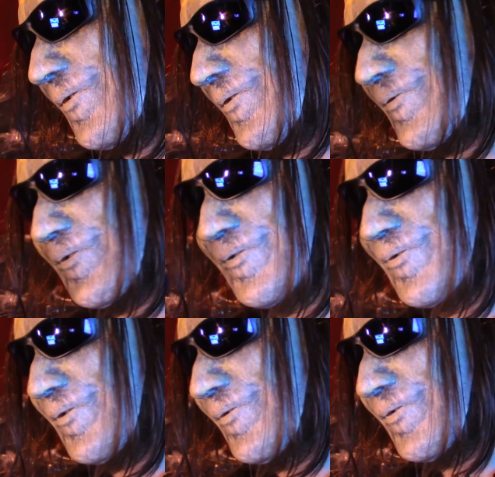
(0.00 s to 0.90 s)
after I
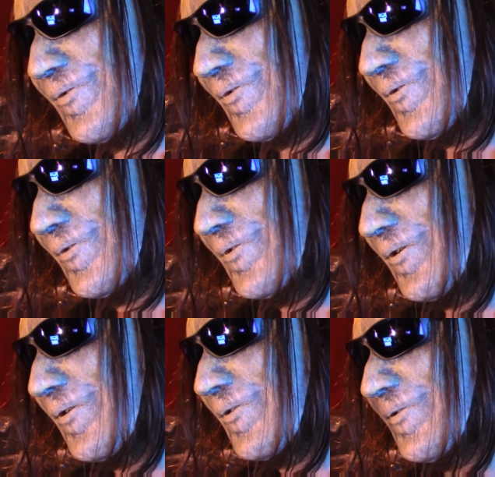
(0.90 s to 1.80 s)
drove for the whole
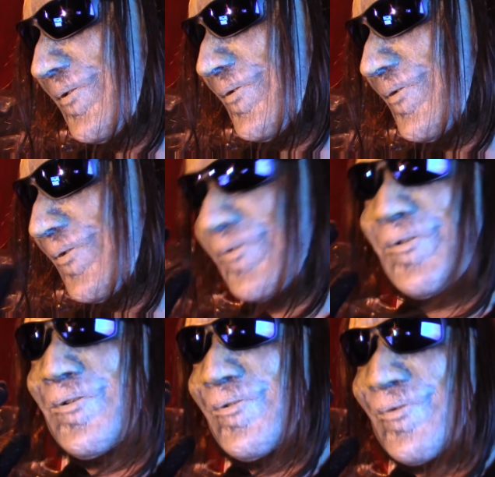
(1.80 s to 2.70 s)
day, I was just
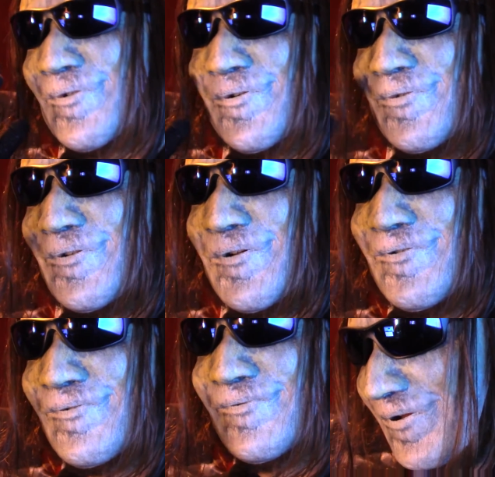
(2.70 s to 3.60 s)
kind of droned
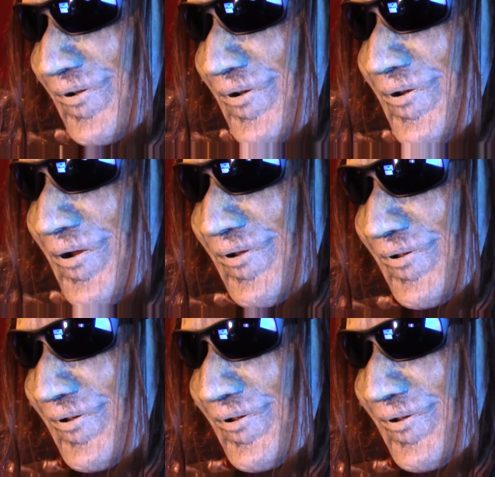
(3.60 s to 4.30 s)
out. And then night